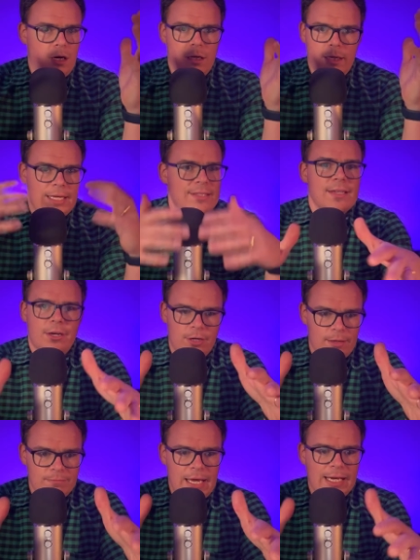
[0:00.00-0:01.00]

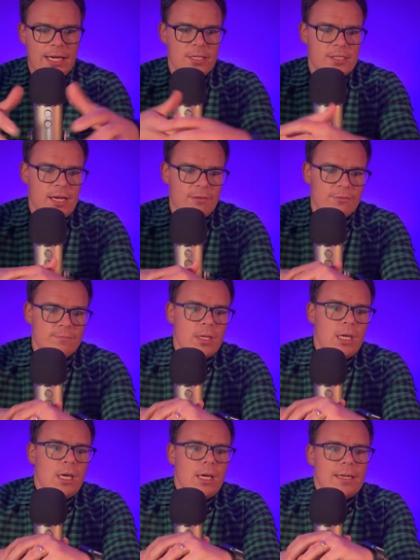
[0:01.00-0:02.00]
etc. That kind of stuff.
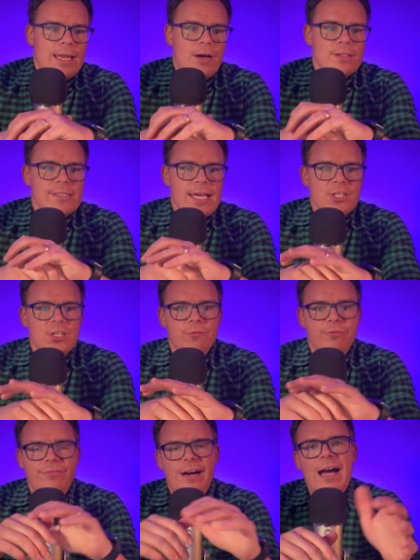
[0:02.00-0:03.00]
Now, in section
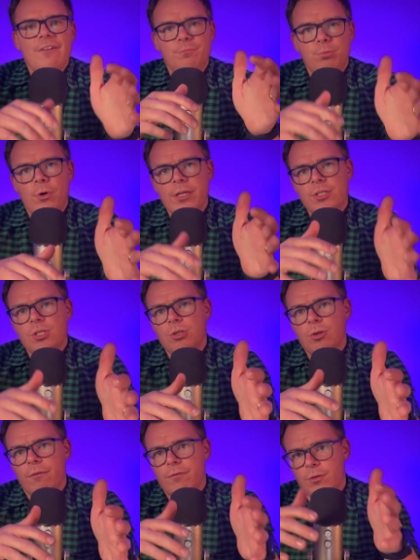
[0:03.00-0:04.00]

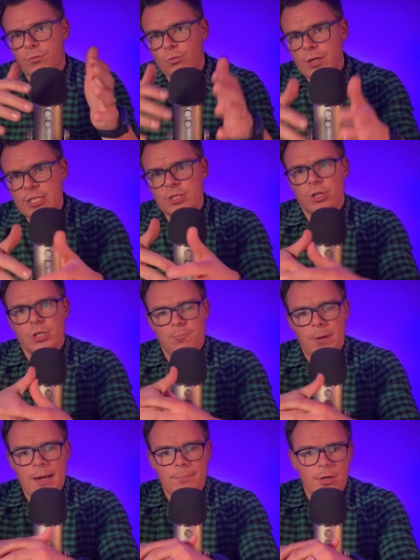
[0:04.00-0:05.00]
5.2 of the research
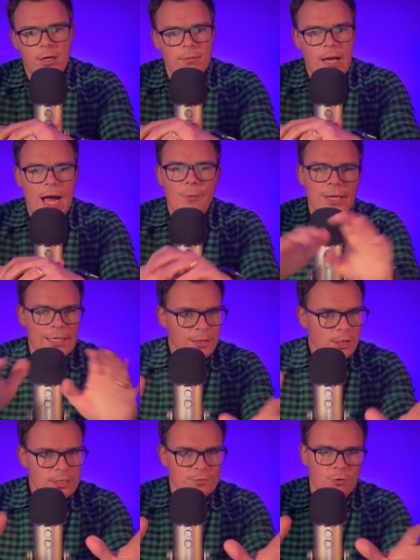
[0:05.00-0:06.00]
paper, I went and
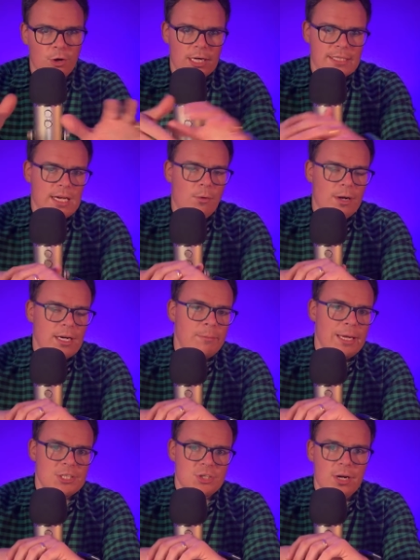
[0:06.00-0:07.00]
looked for it because I wanted to
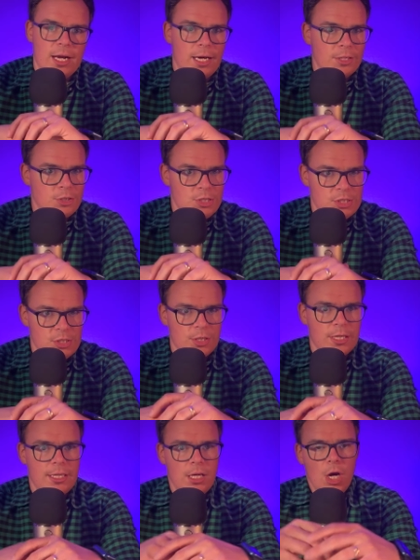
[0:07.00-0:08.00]
make sure I
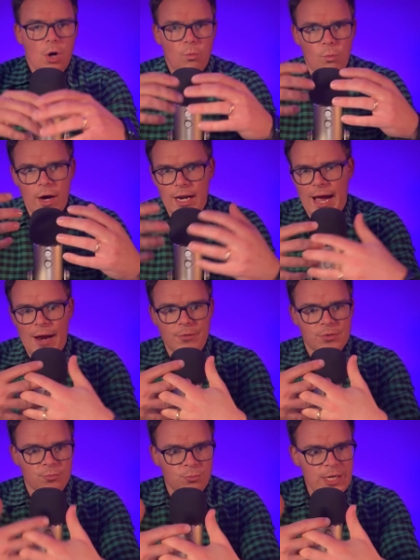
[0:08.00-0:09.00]
understood what I
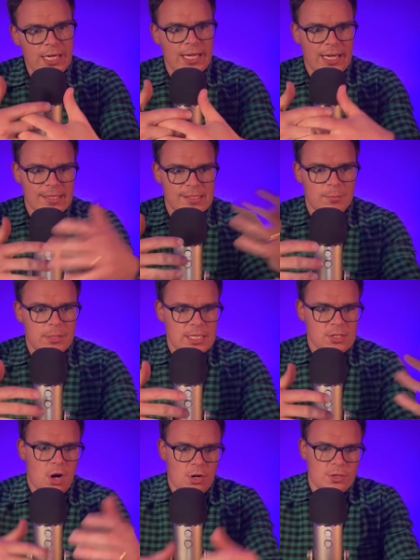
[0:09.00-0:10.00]
was reading in some of these
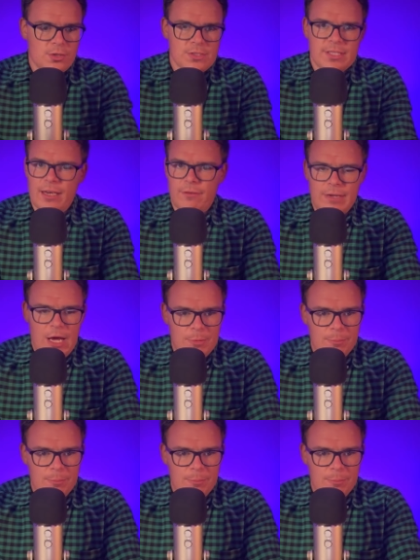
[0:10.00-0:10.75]
articles that have now been